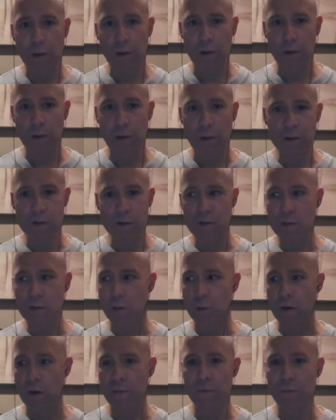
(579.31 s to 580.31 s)
premises
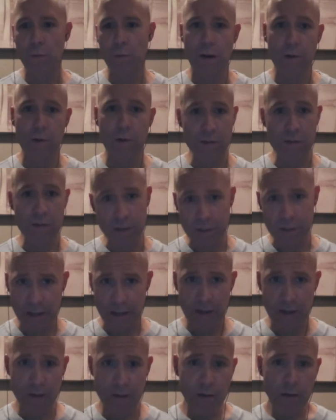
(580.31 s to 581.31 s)
24 hours a
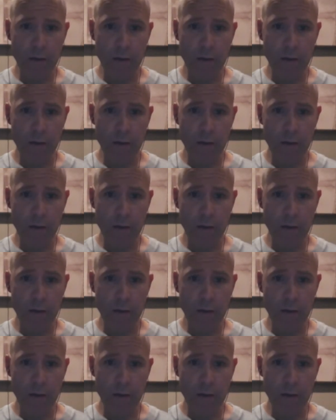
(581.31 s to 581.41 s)
day.